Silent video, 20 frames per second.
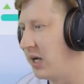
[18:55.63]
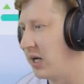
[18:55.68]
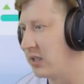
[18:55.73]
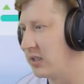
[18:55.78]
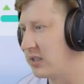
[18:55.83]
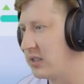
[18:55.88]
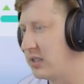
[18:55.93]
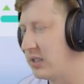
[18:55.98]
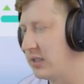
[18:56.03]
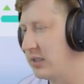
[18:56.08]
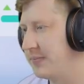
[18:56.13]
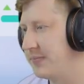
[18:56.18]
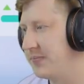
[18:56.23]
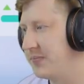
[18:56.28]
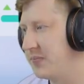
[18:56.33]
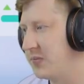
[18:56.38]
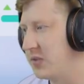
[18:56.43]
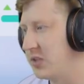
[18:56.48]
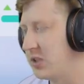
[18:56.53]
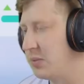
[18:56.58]
but,
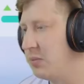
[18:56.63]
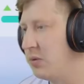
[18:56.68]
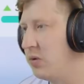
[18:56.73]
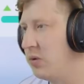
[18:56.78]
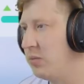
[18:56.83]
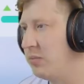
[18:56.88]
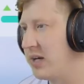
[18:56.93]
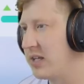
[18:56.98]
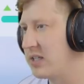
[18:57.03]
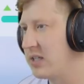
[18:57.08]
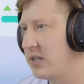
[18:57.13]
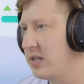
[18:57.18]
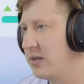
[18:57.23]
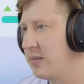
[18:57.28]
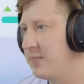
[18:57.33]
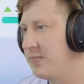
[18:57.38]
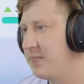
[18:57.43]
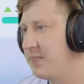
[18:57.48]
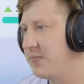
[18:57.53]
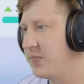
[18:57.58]
the small
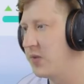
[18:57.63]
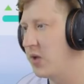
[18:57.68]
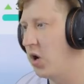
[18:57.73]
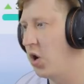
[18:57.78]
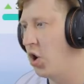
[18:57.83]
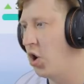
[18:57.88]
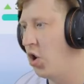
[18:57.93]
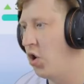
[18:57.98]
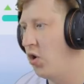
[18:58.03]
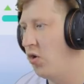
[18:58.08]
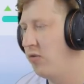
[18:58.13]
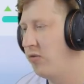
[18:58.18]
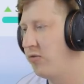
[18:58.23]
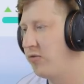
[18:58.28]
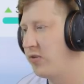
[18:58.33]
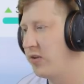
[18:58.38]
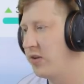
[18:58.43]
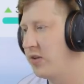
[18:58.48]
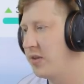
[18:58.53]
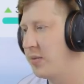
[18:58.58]
matter
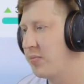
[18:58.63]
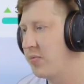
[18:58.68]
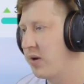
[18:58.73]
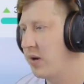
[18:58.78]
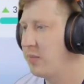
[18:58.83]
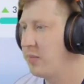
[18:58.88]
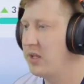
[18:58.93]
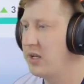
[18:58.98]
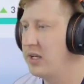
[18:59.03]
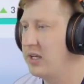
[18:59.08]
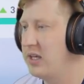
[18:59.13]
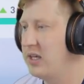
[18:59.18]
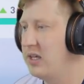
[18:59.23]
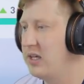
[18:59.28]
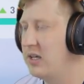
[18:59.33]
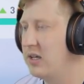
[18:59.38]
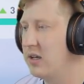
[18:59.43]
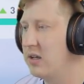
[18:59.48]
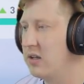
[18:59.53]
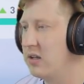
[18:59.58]
of the Premier
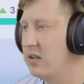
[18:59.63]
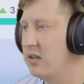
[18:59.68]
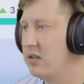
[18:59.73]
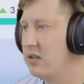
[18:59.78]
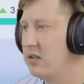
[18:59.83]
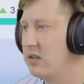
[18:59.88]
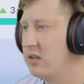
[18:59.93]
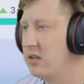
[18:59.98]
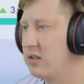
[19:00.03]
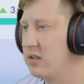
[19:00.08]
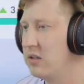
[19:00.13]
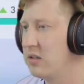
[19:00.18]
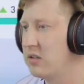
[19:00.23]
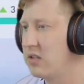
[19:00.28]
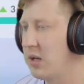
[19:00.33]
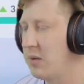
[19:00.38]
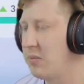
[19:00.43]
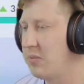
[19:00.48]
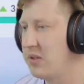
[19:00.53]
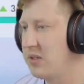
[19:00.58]
League
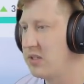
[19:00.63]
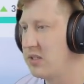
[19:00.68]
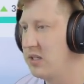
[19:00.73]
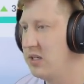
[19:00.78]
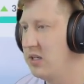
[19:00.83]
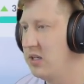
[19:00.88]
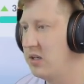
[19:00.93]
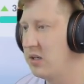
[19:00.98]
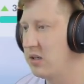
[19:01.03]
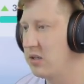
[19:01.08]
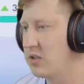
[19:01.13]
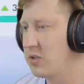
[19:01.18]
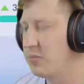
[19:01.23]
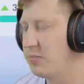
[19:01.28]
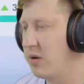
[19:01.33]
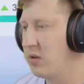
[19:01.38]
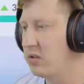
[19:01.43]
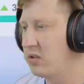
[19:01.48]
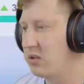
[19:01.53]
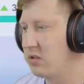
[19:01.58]
Champions League
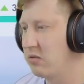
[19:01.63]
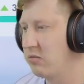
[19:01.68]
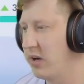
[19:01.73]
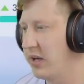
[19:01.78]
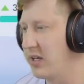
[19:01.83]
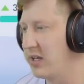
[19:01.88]
spot